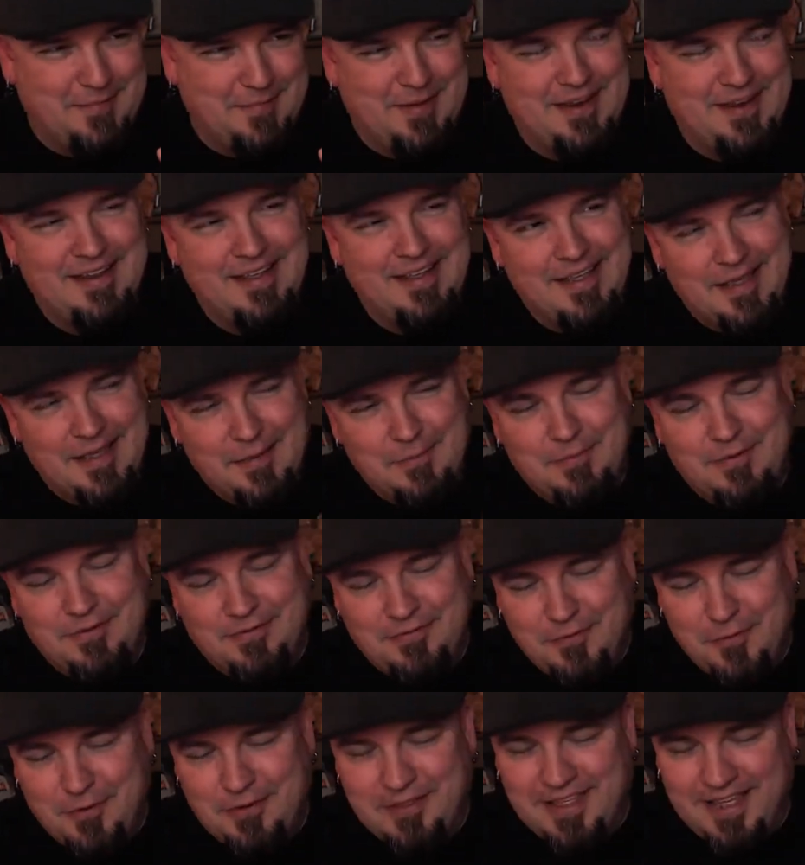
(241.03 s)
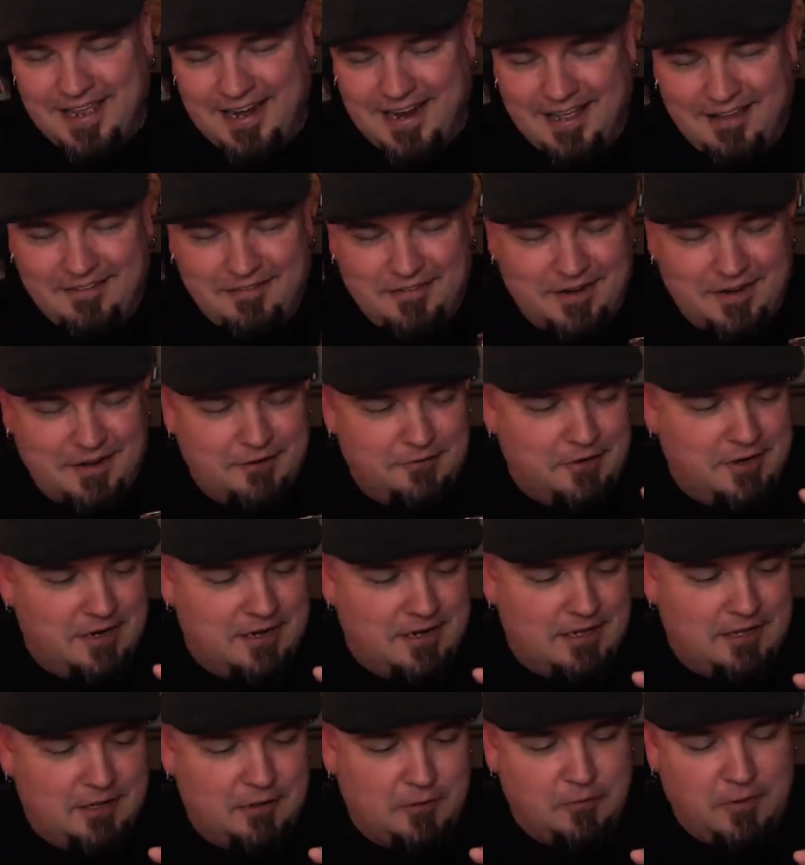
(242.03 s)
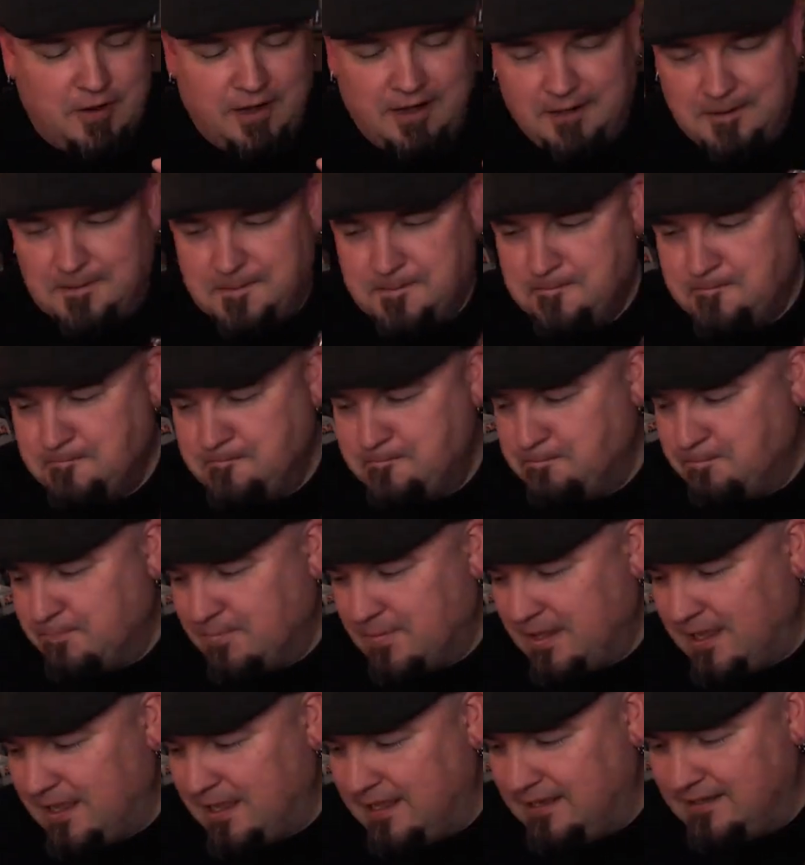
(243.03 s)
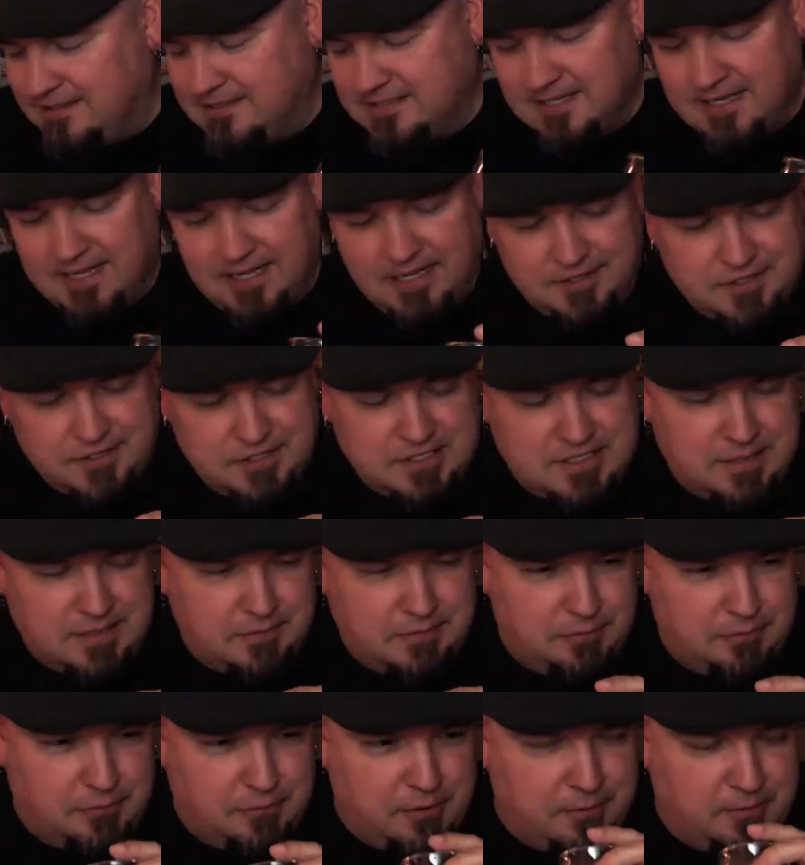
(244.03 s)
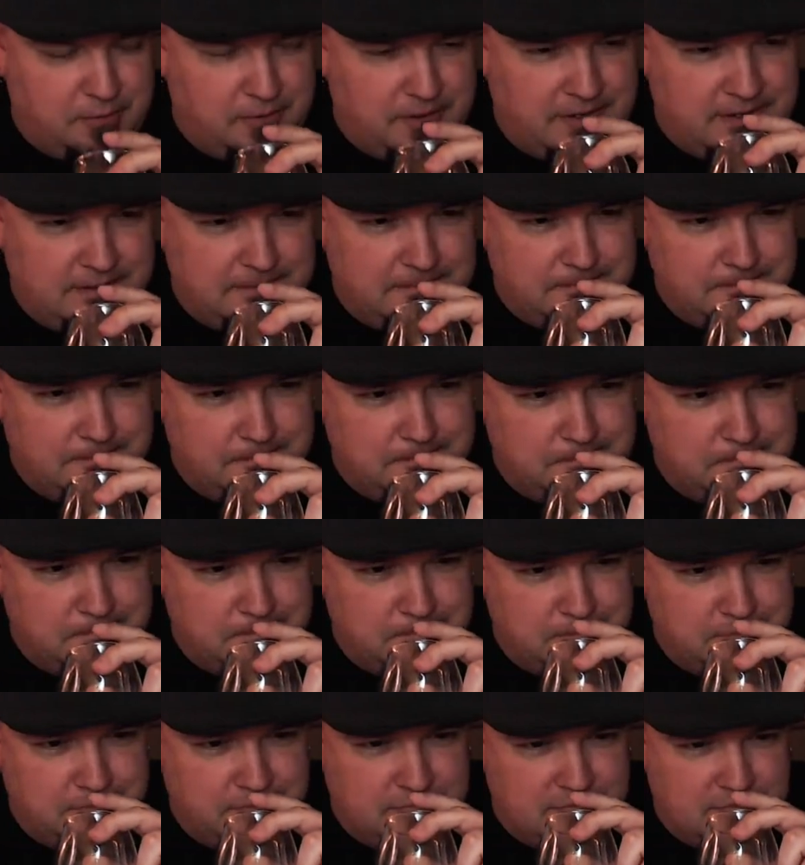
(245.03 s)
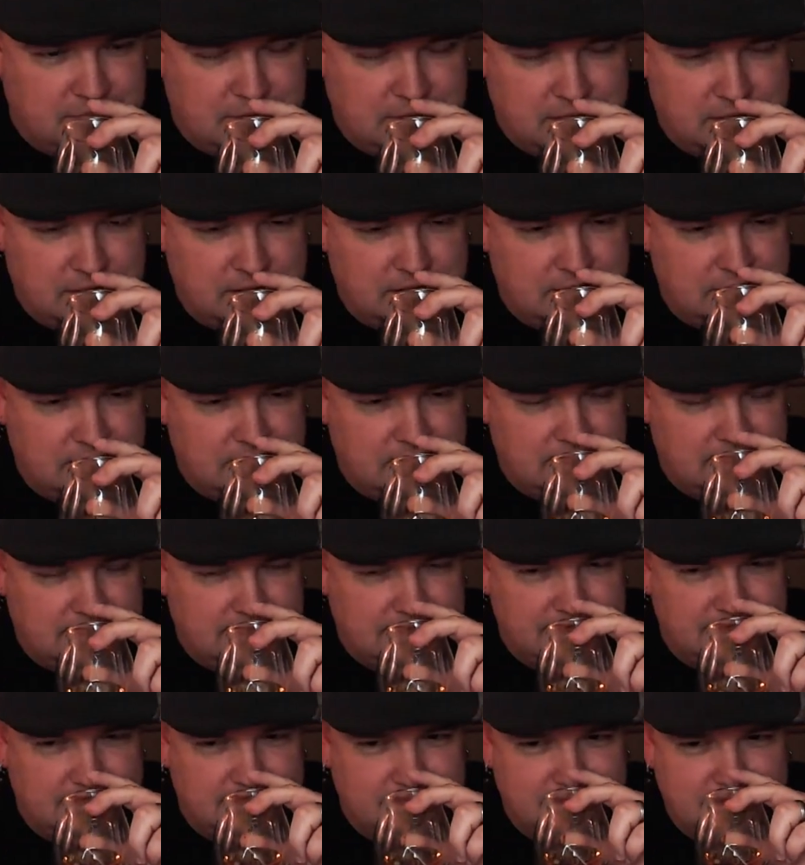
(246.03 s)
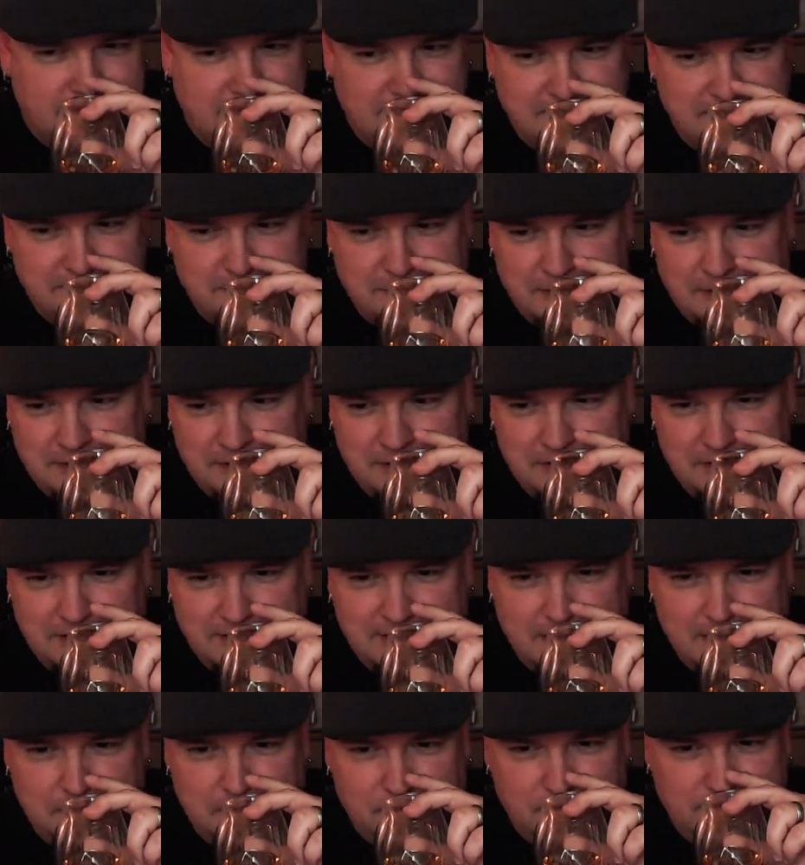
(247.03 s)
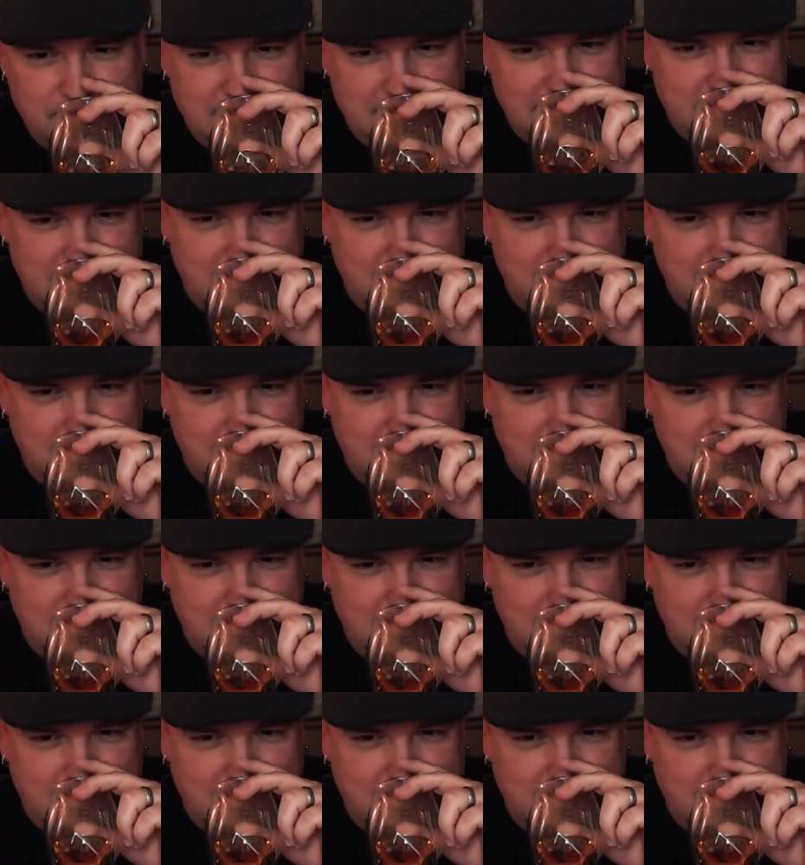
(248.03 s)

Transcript: But before that, I haven't had a drink in a little while, and today just seemed appropriate. It's been a long day, boys.